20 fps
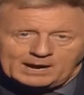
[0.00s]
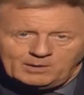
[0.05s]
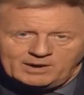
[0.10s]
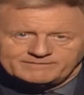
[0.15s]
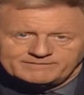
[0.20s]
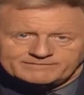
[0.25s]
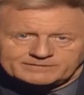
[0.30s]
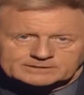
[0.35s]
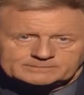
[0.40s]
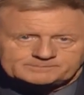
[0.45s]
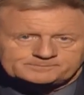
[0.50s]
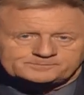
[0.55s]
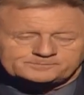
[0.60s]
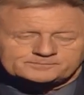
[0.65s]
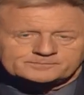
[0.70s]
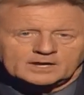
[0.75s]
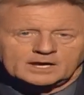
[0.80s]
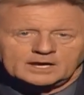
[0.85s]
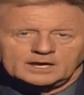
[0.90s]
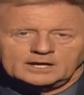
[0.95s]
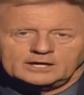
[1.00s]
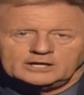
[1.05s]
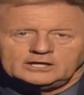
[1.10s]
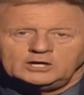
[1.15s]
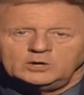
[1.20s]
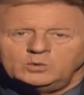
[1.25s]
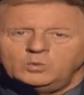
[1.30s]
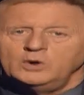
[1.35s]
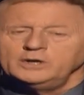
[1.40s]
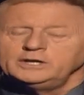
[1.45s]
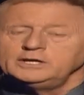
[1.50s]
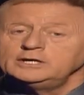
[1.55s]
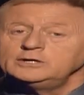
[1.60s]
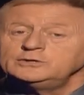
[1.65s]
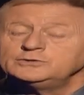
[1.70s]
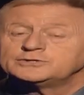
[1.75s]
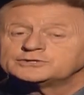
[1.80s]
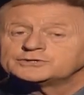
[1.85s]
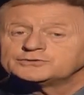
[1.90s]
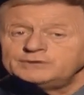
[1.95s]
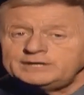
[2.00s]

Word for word: However, you would lose